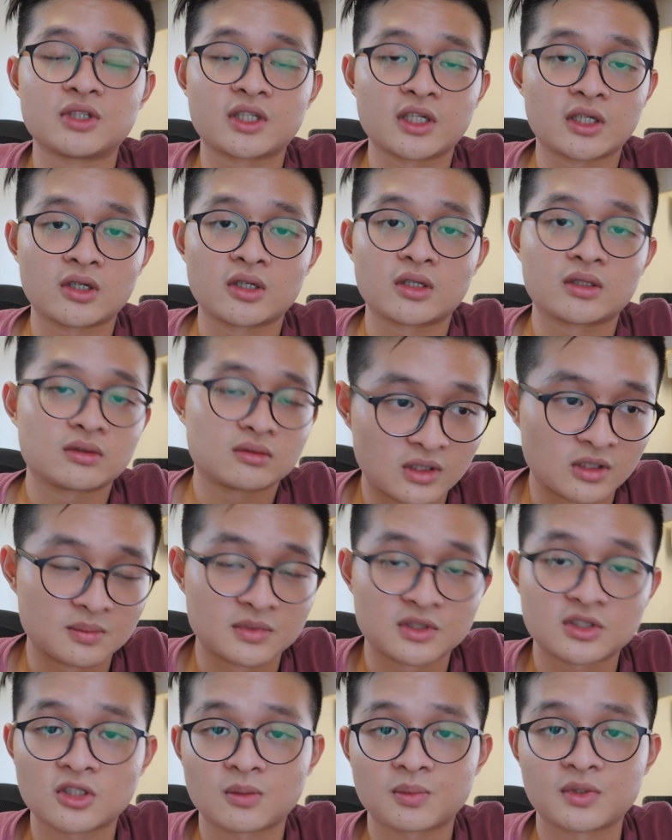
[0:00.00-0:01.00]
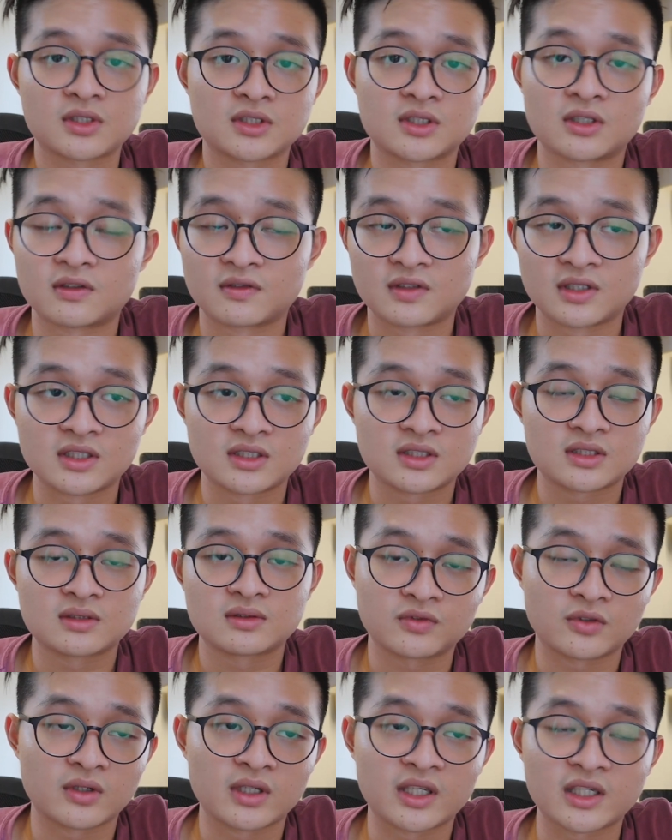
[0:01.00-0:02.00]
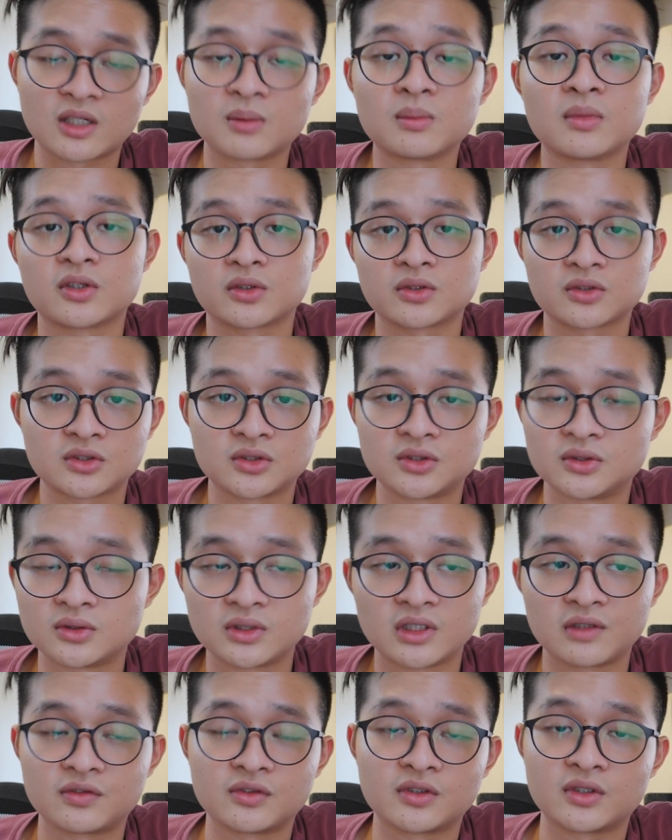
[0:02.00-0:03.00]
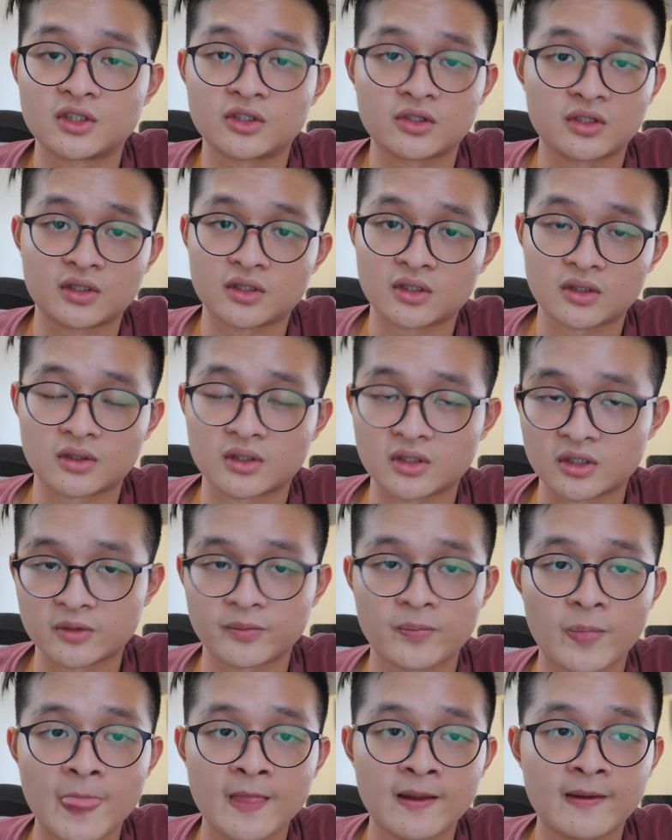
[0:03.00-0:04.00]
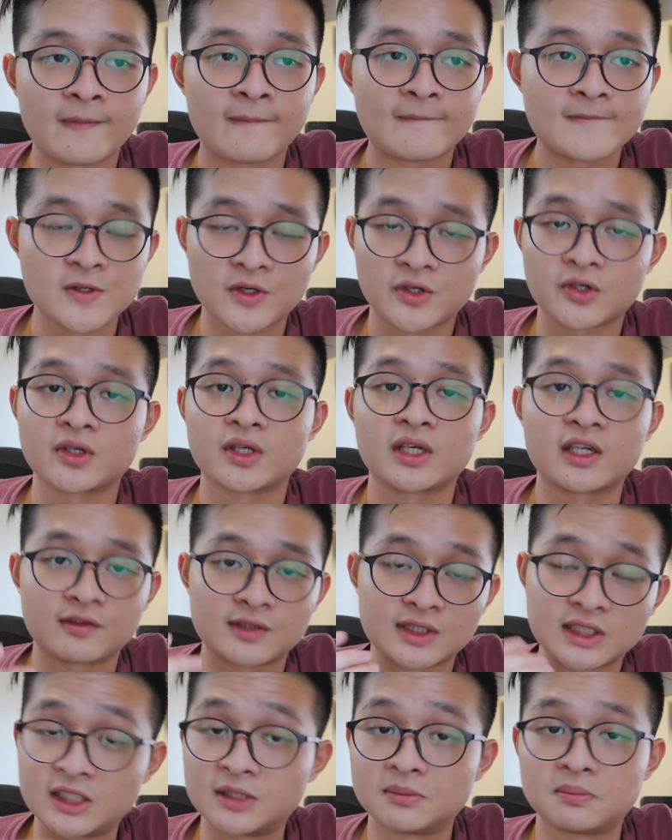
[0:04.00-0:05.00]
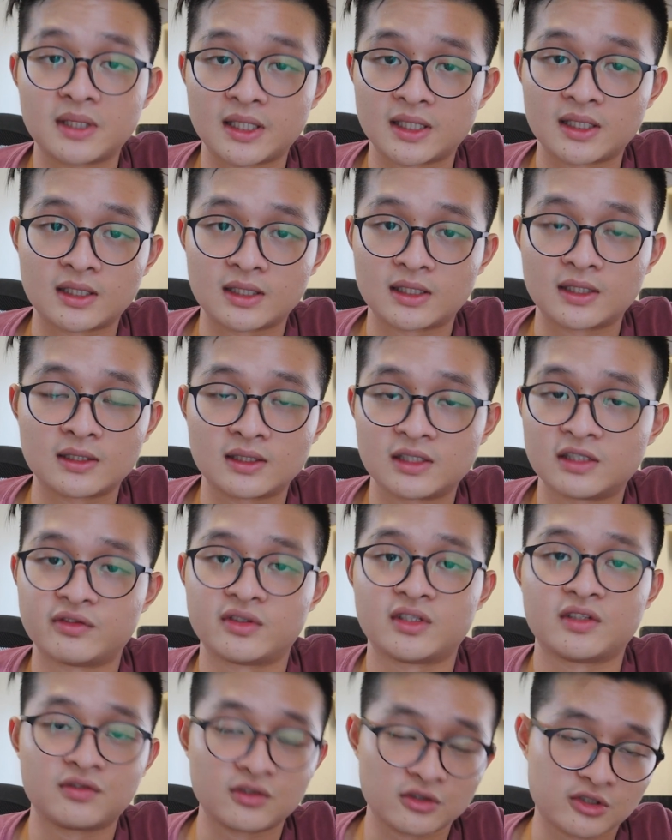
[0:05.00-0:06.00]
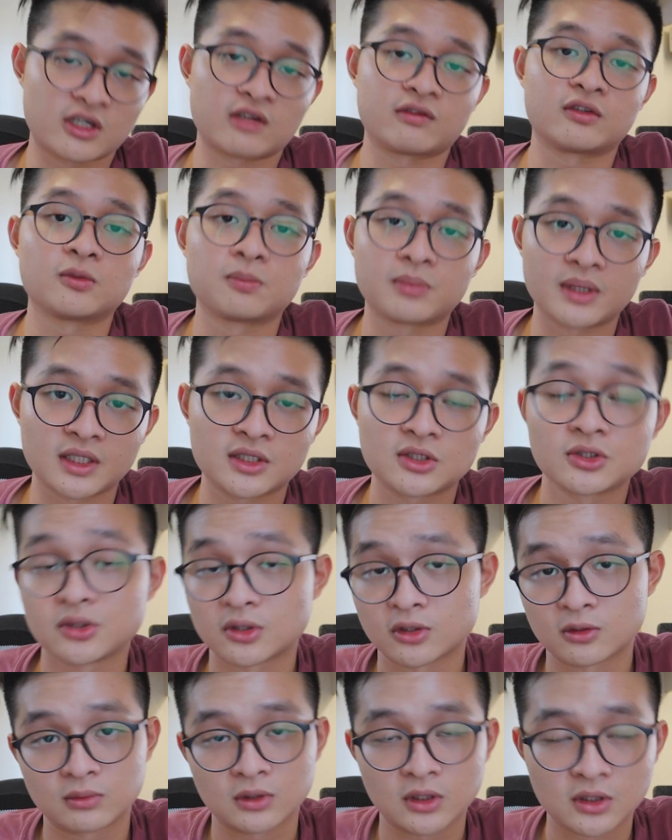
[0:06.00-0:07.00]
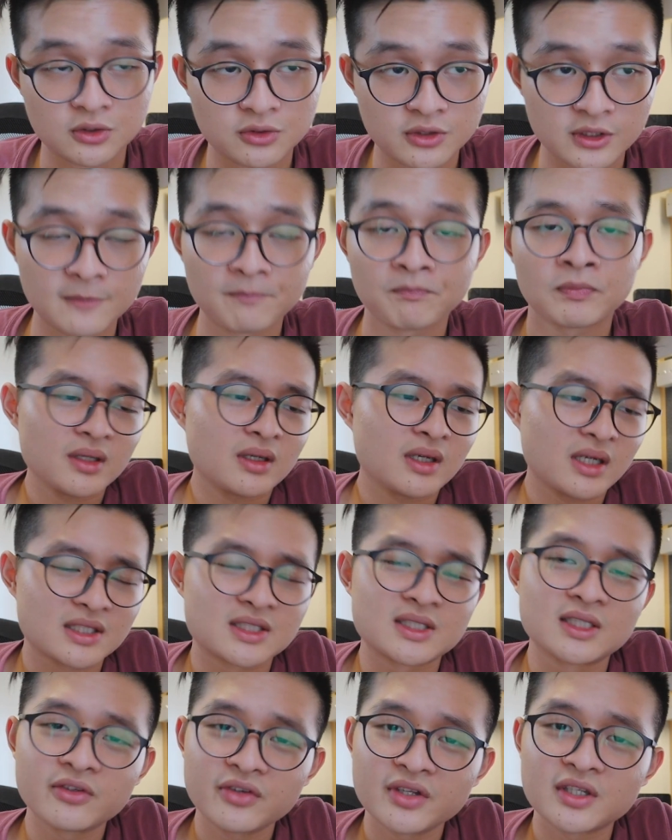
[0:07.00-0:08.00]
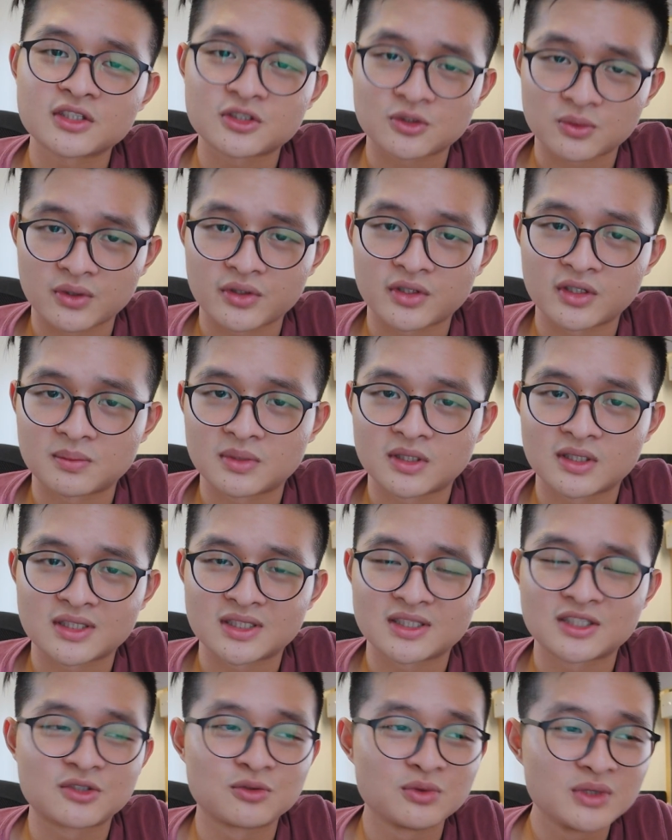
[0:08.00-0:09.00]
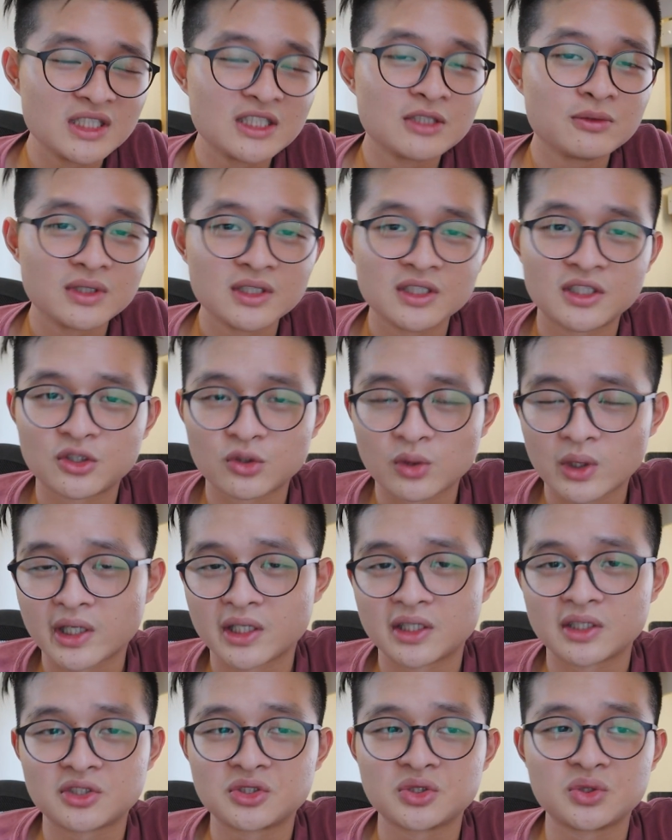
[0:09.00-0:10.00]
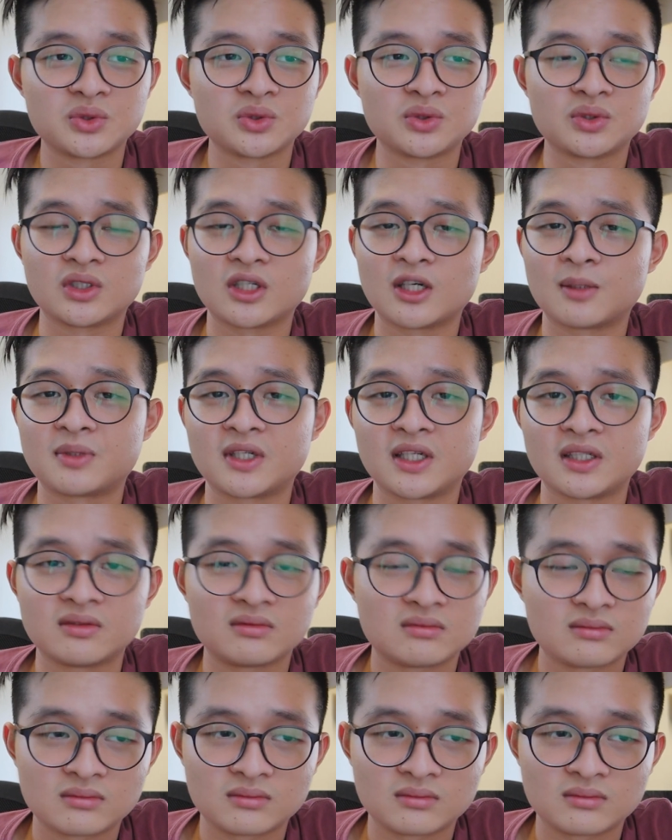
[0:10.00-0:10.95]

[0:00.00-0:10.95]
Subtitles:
you cannot stop the service for like a month or 2 if you're not in Hong Kong. You're gonna have to keep paying it even if you travel back to your home country. But I still think it's worth it, because it's really annoying to update